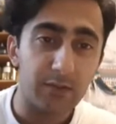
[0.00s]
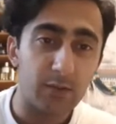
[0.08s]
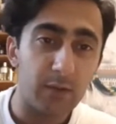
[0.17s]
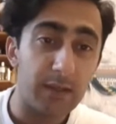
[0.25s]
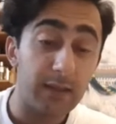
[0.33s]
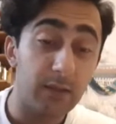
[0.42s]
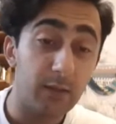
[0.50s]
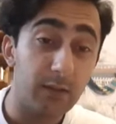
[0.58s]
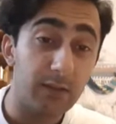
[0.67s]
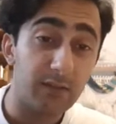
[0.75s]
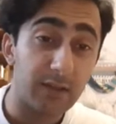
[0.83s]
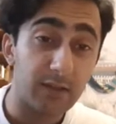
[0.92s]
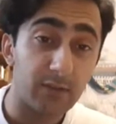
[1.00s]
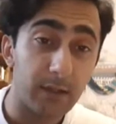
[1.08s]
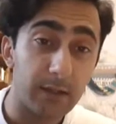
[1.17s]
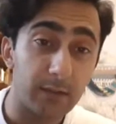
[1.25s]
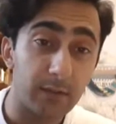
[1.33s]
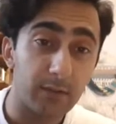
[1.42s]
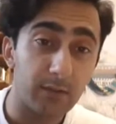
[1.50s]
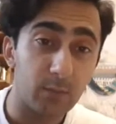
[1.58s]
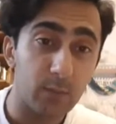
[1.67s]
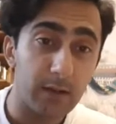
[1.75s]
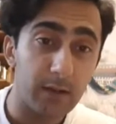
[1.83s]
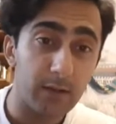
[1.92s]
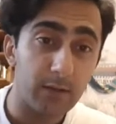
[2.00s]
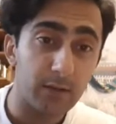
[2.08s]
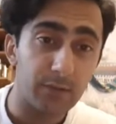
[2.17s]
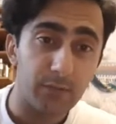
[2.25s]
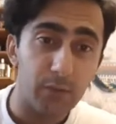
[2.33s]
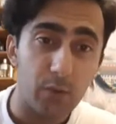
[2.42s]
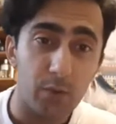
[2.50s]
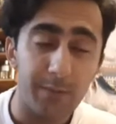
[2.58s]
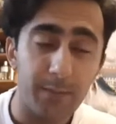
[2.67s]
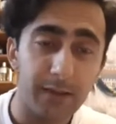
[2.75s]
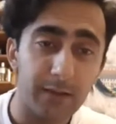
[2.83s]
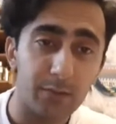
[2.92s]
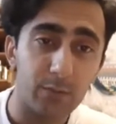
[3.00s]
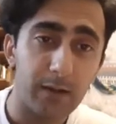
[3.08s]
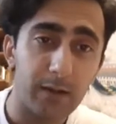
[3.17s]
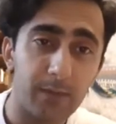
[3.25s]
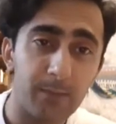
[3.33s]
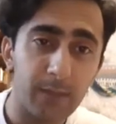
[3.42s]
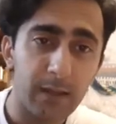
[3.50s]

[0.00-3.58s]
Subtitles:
Great unisex fragrance as well, for women as well.